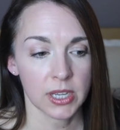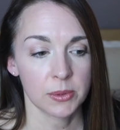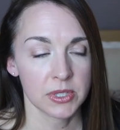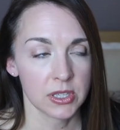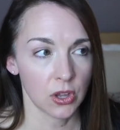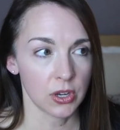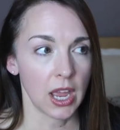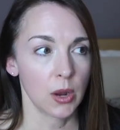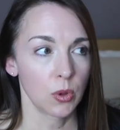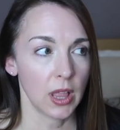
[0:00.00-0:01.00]
times than not
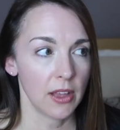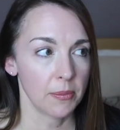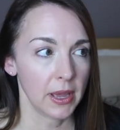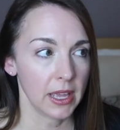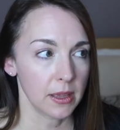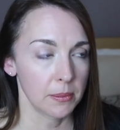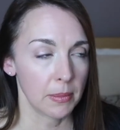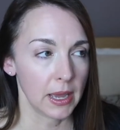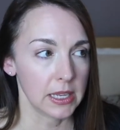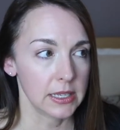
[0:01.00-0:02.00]
I will have
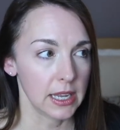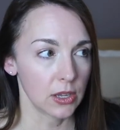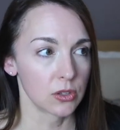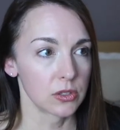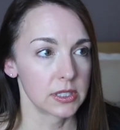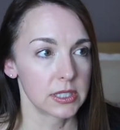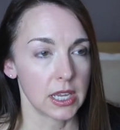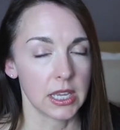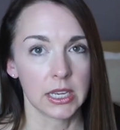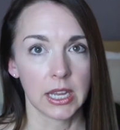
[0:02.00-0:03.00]
my nails
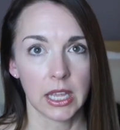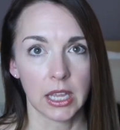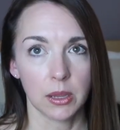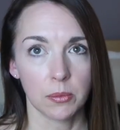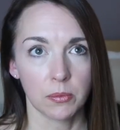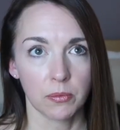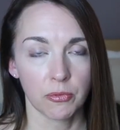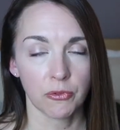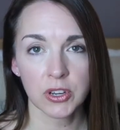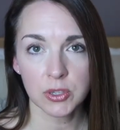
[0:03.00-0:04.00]
in a
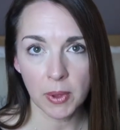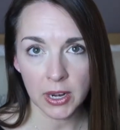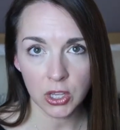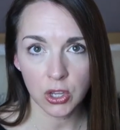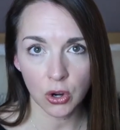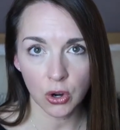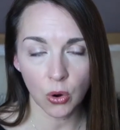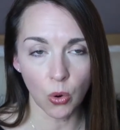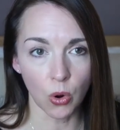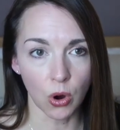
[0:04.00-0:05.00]
French
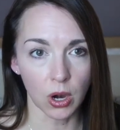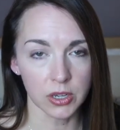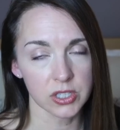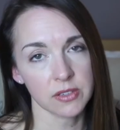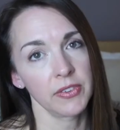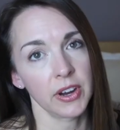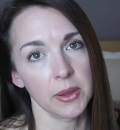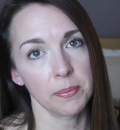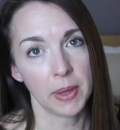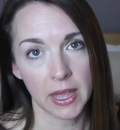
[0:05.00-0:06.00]
manicure or just a
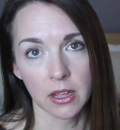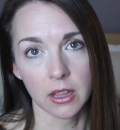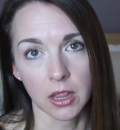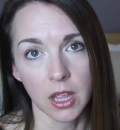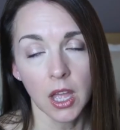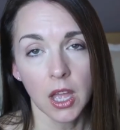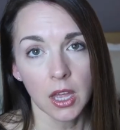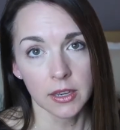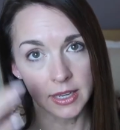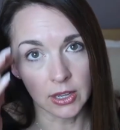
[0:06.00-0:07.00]
very pale
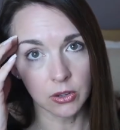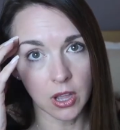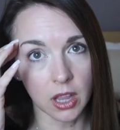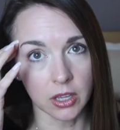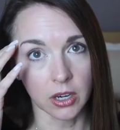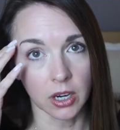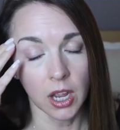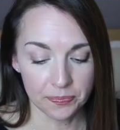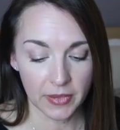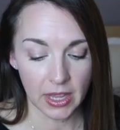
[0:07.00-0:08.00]
nail color
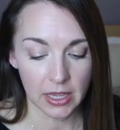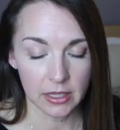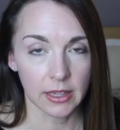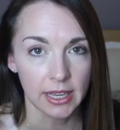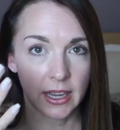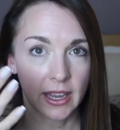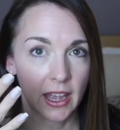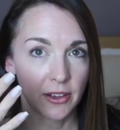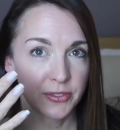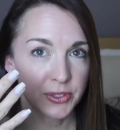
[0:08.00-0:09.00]
like I
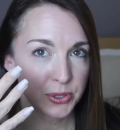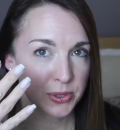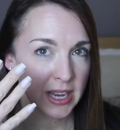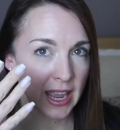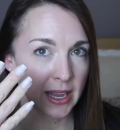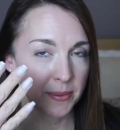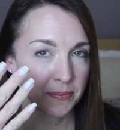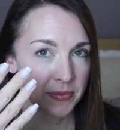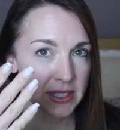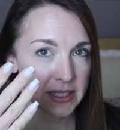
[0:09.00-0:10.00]
have today.
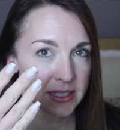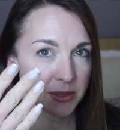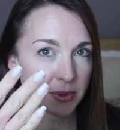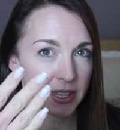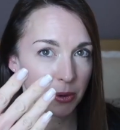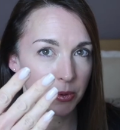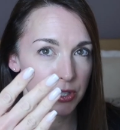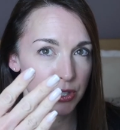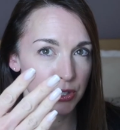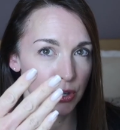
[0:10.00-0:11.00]
This is the one that I
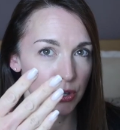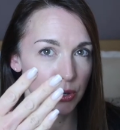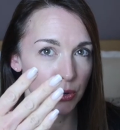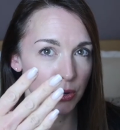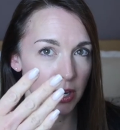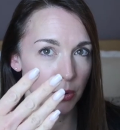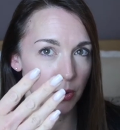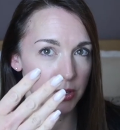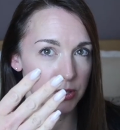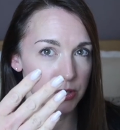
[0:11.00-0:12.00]
want to show you and I
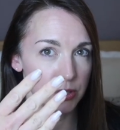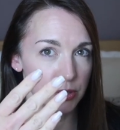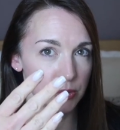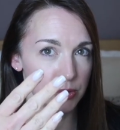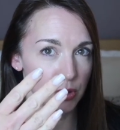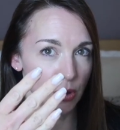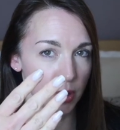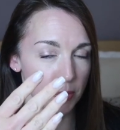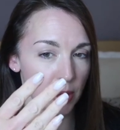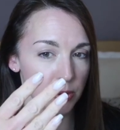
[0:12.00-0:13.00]
want to
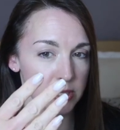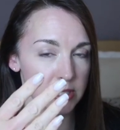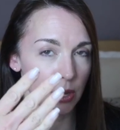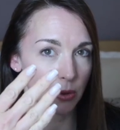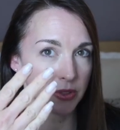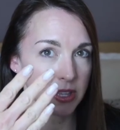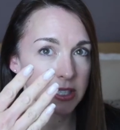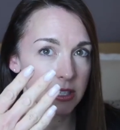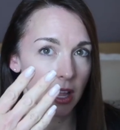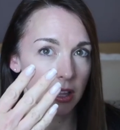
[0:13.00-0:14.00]
talk about. Now
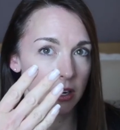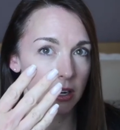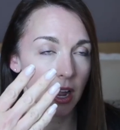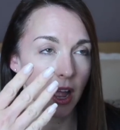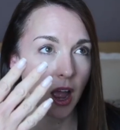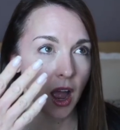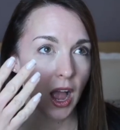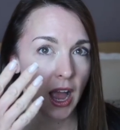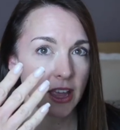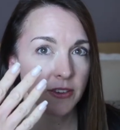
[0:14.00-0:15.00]
this color
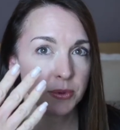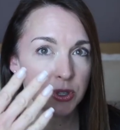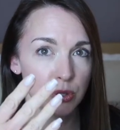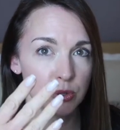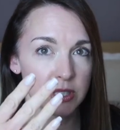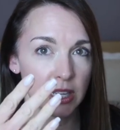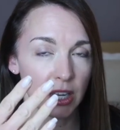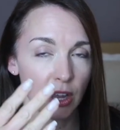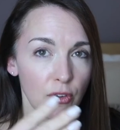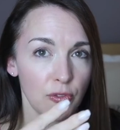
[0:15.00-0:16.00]
I have been
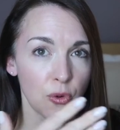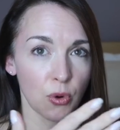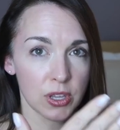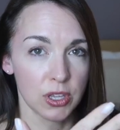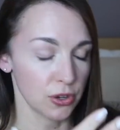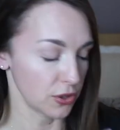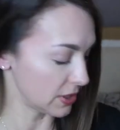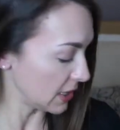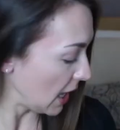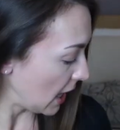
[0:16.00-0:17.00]
using for
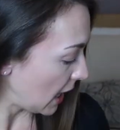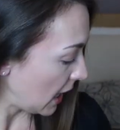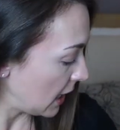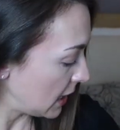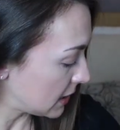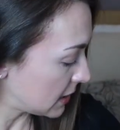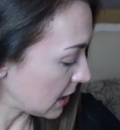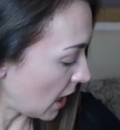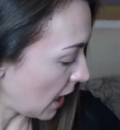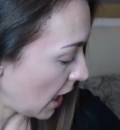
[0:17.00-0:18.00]
years. It's
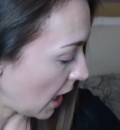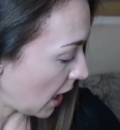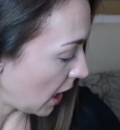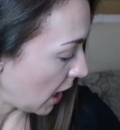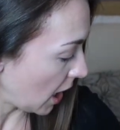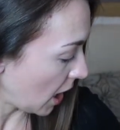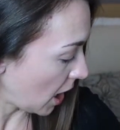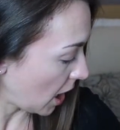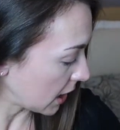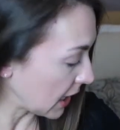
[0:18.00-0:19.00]

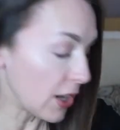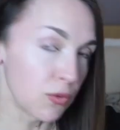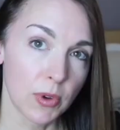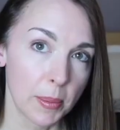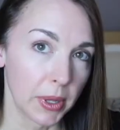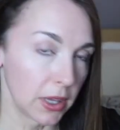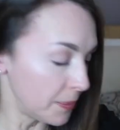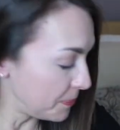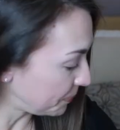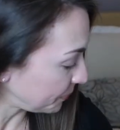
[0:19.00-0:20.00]
again
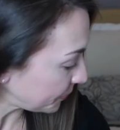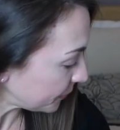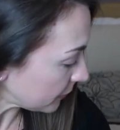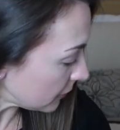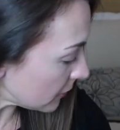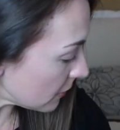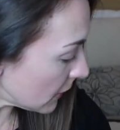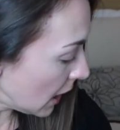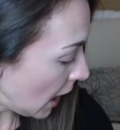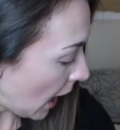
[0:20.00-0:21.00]
Rimmel,
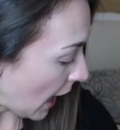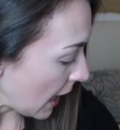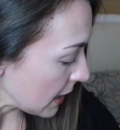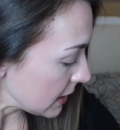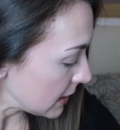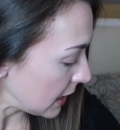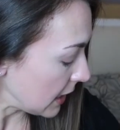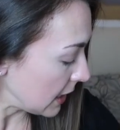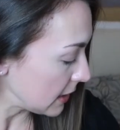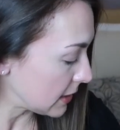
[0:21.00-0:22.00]
and
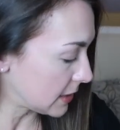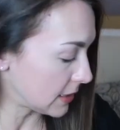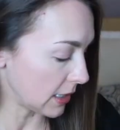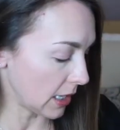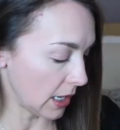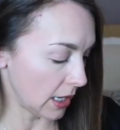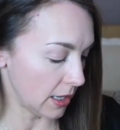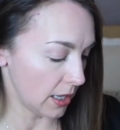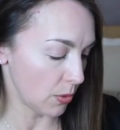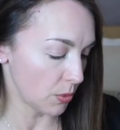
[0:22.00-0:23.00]

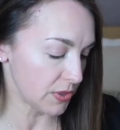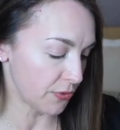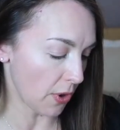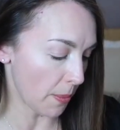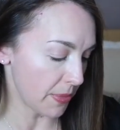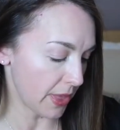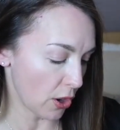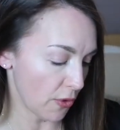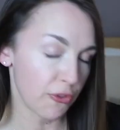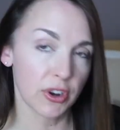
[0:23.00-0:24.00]
it was from
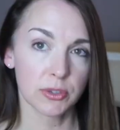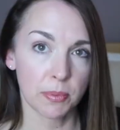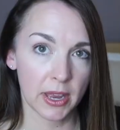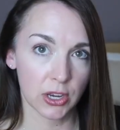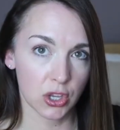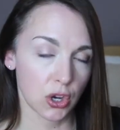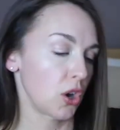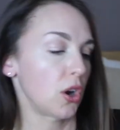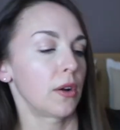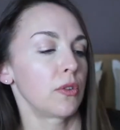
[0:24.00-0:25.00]
their French
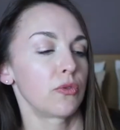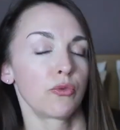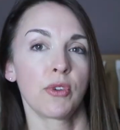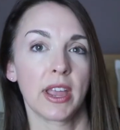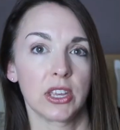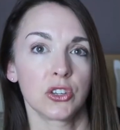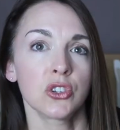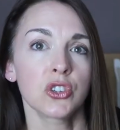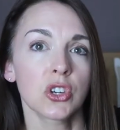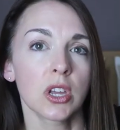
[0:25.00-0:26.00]
manicure
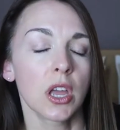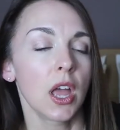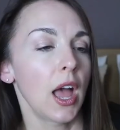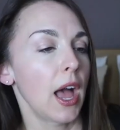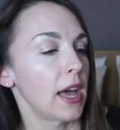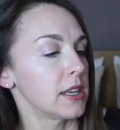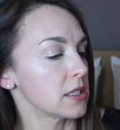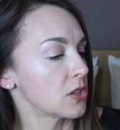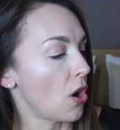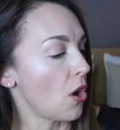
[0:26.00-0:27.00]
range, and
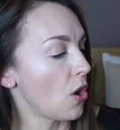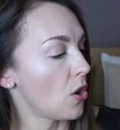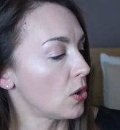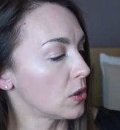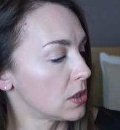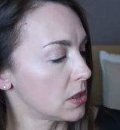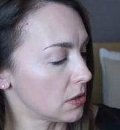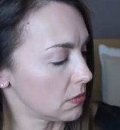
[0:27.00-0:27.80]
it's called,